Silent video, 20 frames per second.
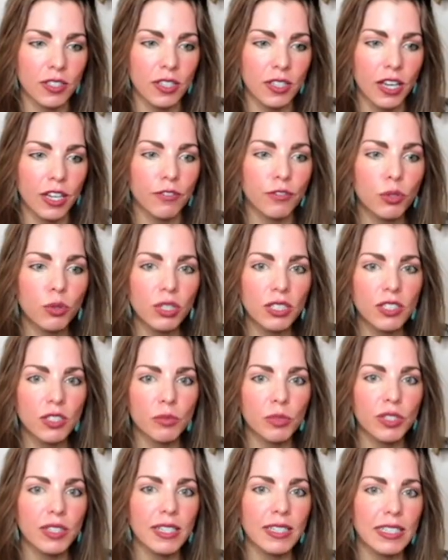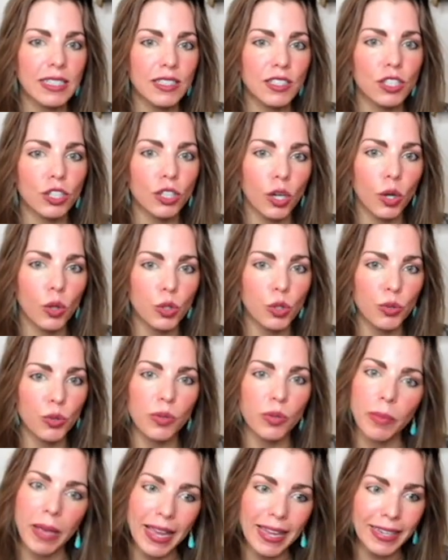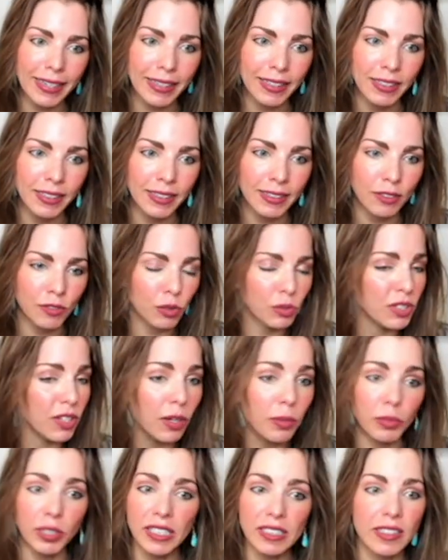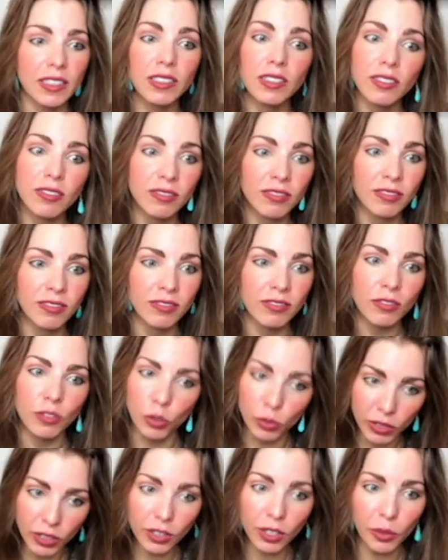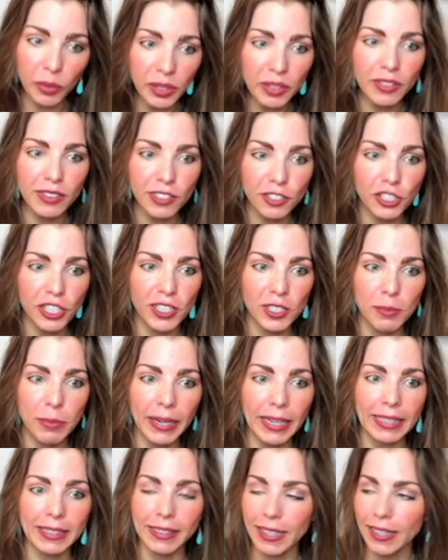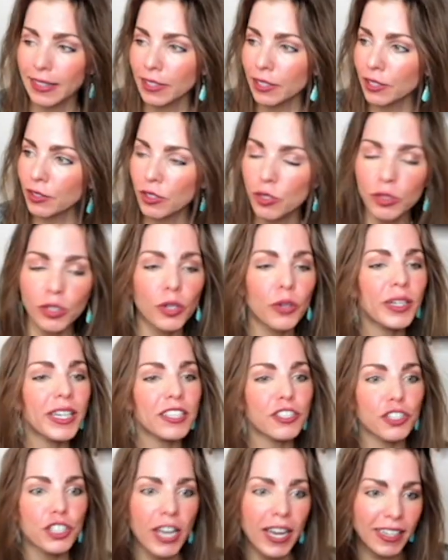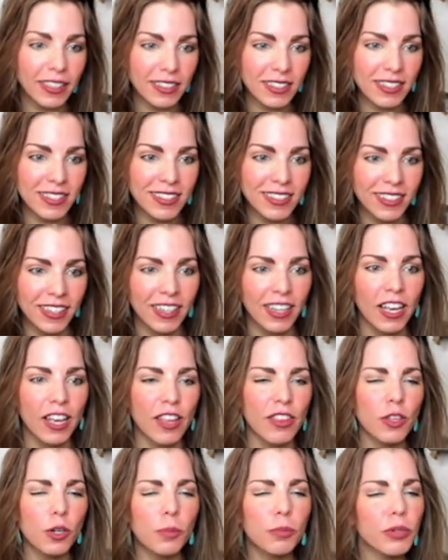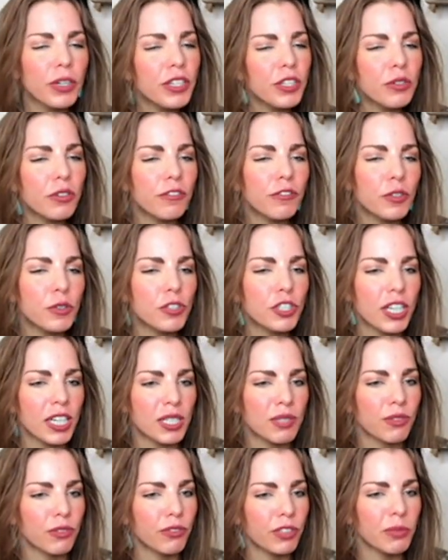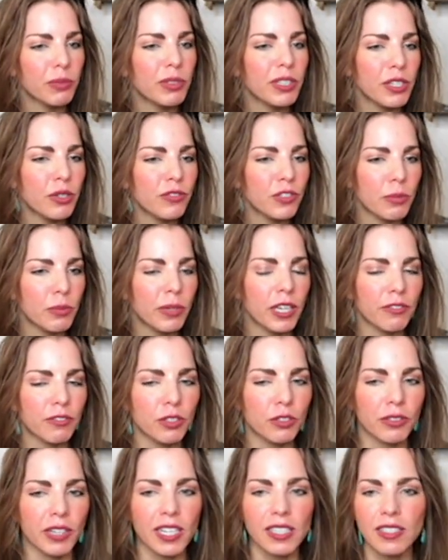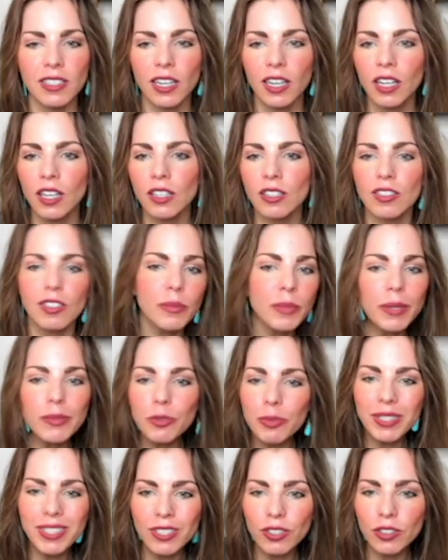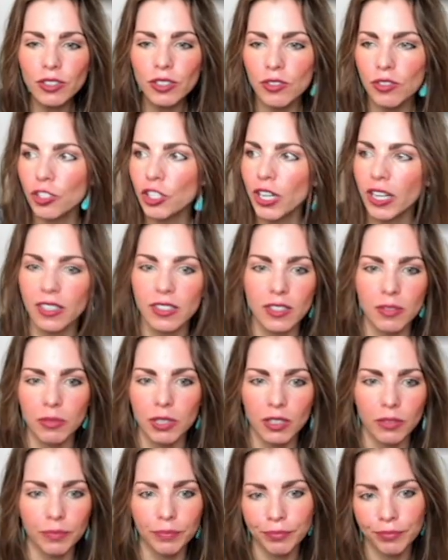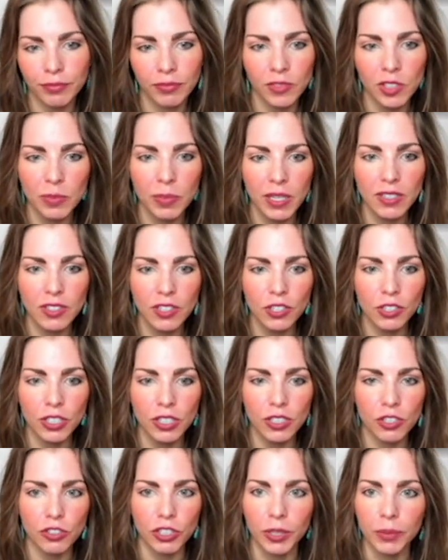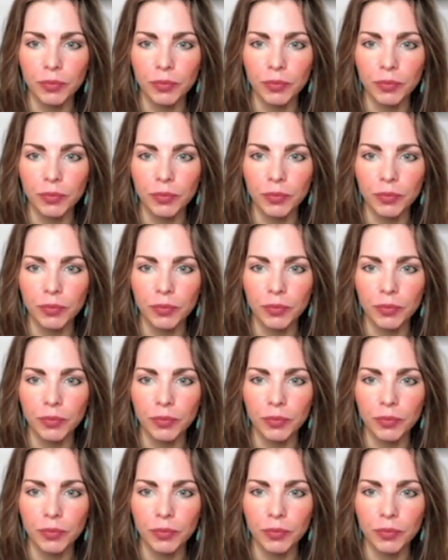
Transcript: If you are someone that needs to go to the bank for some reason, you can go into the Chase Bank and you can go get checks. They'll print you a few checks for free, but then you have to pay for the rest. Sometimes we use checks. I mean, depends on your industry.